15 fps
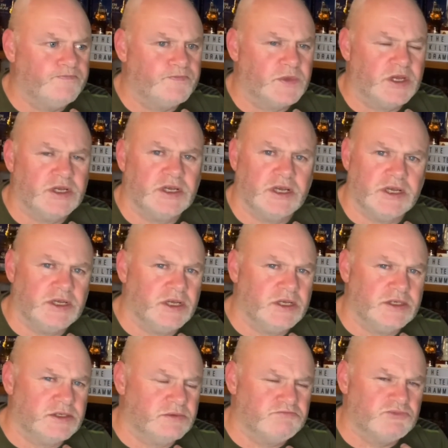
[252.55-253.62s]

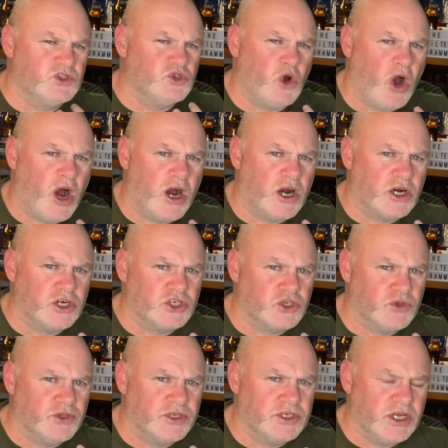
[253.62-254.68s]
it's not harsh
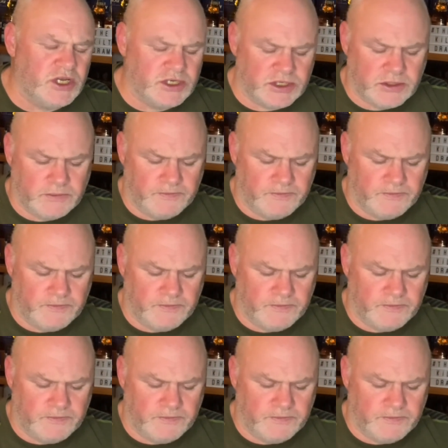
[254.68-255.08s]
on the taste.